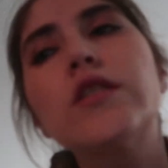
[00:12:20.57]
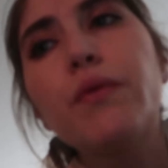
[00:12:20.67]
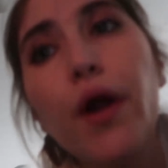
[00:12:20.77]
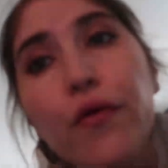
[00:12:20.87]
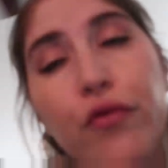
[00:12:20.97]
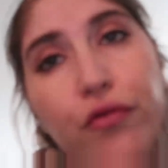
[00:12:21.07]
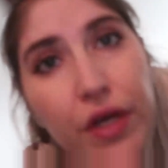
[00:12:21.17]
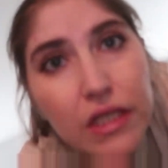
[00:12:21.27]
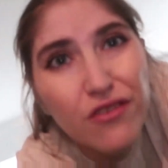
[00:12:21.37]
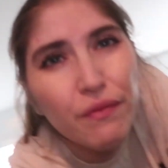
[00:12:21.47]
I just put on a full
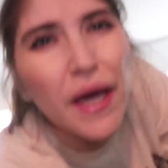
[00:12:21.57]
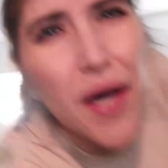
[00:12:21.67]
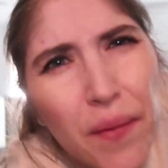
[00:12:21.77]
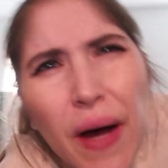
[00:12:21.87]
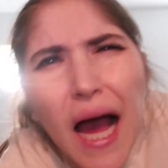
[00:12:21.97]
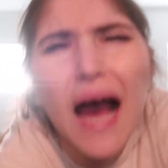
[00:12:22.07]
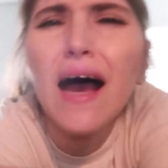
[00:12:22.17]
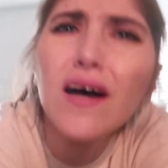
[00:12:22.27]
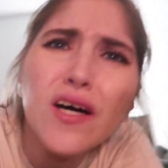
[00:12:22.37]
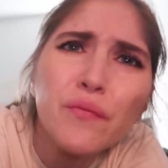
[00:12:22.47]
face of makeup.
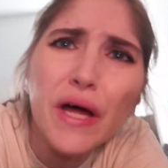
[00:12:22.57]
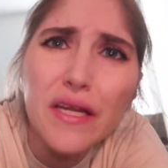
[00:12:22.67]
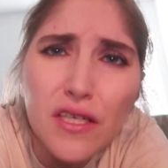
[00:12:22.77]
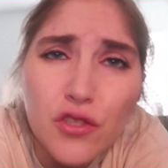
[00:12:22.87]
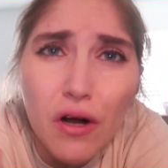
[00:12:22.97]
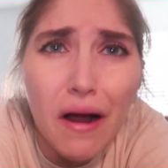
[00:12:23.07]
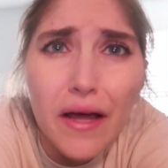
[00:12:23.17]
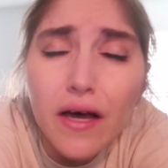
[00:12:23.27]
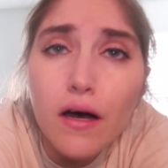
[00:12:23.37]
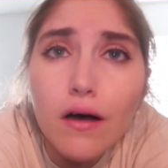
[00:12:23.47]
I'm letting it
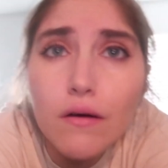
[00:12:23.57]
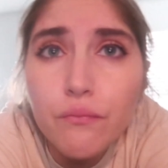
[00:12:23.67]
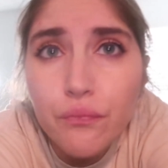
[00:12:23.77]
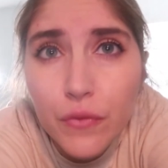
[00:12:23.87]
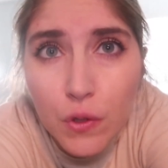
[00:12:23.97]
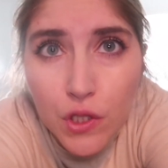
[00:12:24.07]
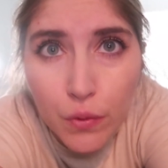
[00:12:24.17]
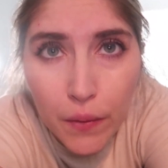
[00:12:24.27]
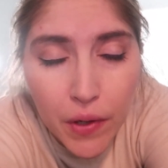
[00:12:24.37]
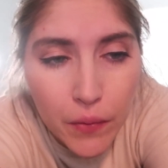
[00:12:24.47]
dry, um, which
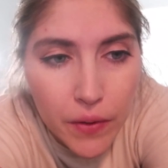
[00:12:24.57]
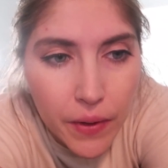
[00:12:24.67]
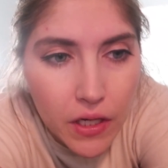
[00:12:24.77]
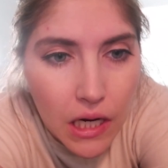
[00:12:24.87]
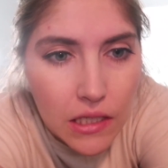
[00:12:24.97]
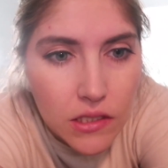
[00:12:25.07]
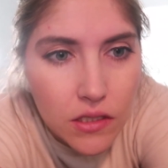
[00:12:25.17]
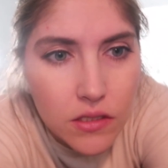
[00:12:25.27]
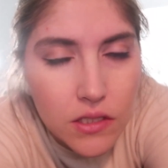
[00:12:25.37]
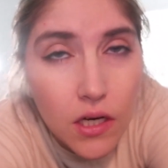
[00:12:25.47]
is why I'm not wearing my
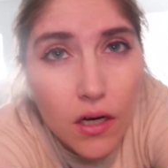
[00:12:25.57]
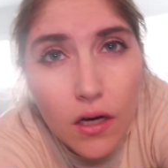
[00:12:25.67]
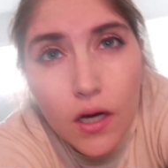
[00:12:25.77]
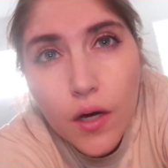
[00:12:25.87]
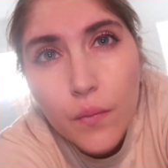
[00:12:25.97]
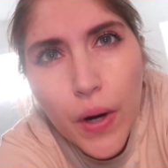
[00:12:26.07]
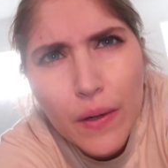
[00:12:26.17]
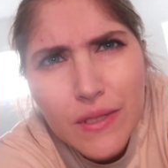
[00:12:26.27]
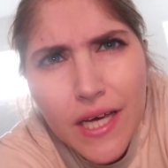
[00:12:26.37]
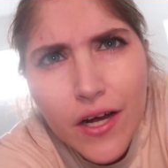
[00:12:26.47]
glasses.
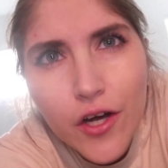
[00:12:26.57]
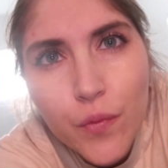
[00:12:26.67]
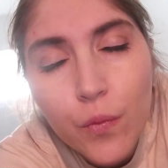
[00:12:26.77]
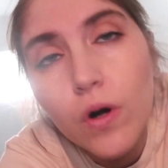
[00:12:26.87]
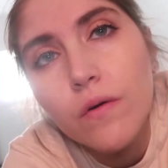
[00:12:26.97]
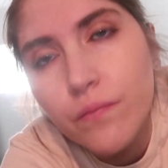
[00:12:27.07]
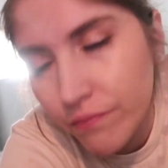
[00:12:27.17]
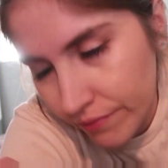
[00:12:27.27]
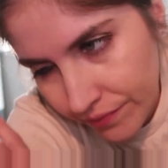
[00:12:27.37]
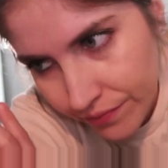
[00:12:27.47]
Brian was like, are you, well,
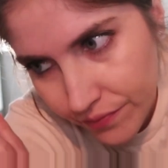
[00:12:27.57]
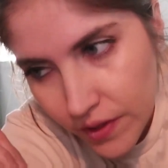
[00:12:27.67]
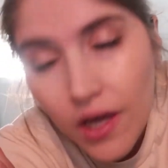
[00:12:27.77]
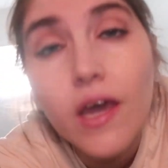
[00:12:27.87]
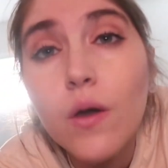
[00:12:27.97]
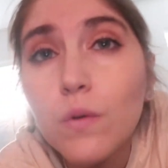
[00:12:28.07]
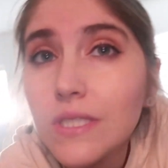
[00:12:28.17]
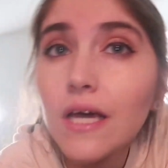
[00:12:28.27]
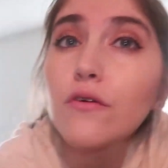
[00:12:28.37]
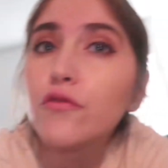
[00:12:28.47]
it
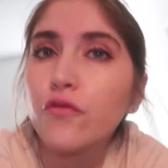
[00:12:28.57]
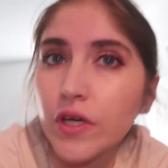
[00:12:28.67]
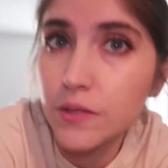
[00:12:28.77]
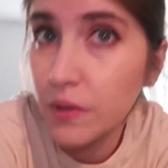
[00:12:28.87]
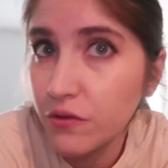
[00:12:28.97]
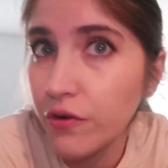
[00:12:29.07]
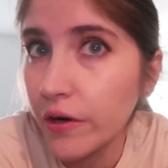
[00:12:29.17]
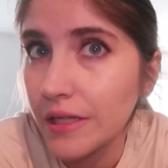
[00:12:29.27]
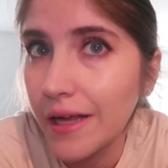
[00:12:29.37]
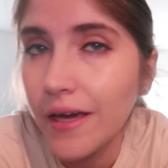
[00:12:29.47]
was like a full face, but it's
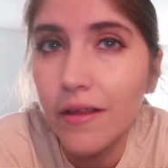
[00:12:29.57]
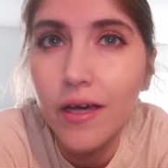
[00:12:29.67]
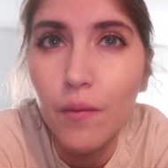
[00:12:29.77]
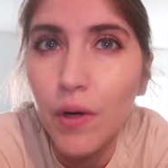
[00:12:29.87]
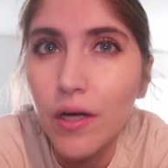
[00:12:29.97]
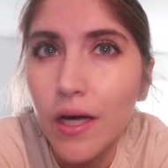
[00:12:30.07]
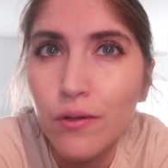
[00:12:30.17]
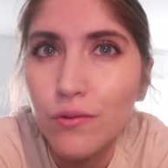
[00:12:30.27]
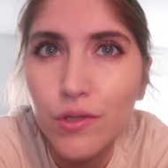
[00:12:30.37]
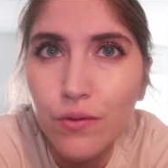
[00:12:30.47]
very light. Like I'm not, I
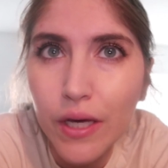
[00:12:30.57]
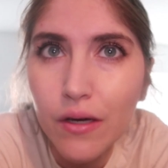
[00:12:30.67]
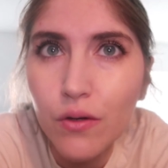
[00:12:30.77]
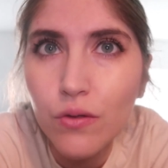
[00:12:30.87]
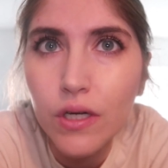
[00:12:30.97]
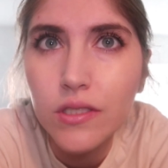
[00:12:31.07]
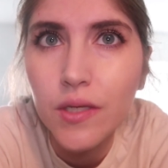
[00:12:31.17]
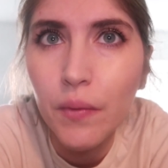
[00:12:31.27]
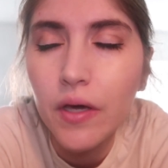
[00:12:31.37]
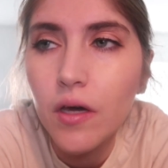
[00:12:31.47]
don't do like
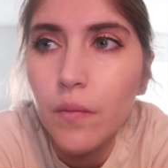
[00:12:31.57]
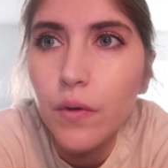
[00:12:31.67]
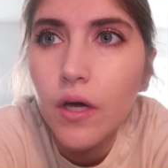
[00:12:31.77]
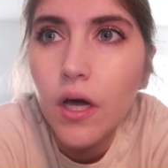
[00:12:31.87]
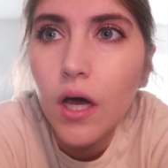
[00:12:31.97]
crazy makeup.